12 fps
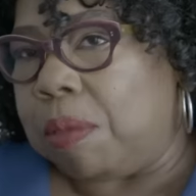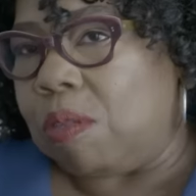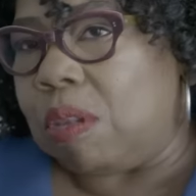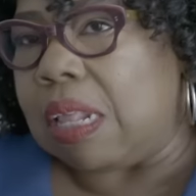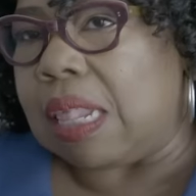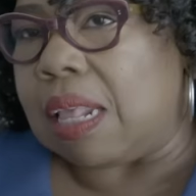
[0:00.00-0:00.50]

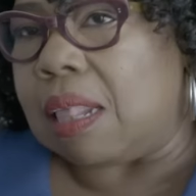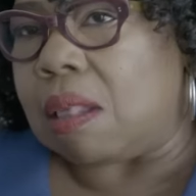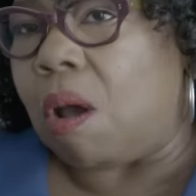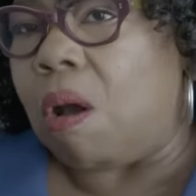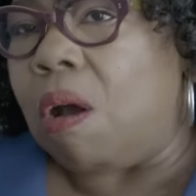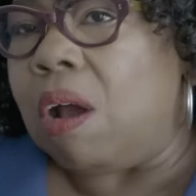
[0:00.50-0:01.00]
businesses
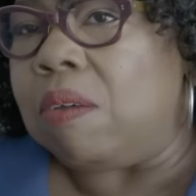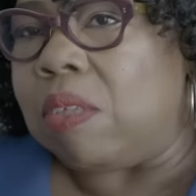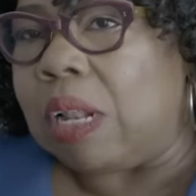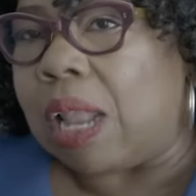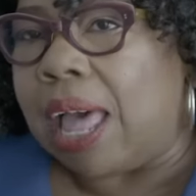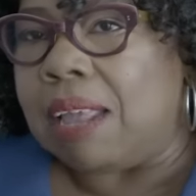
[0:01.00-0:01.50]
are the
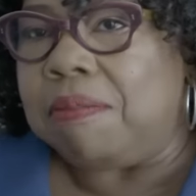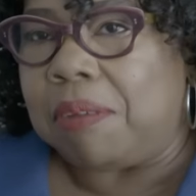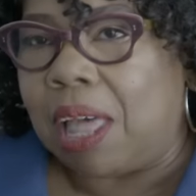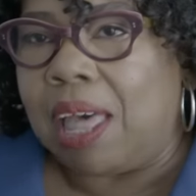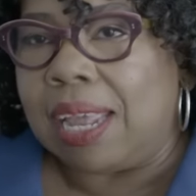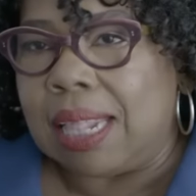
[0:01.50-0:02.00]

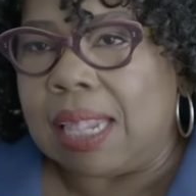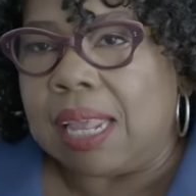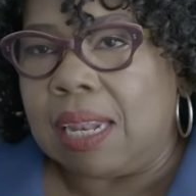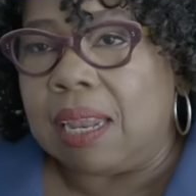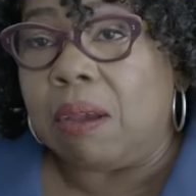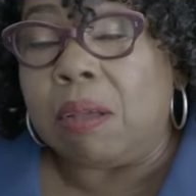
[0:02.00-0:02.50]
lifelines
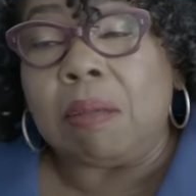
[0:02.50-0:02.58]
in their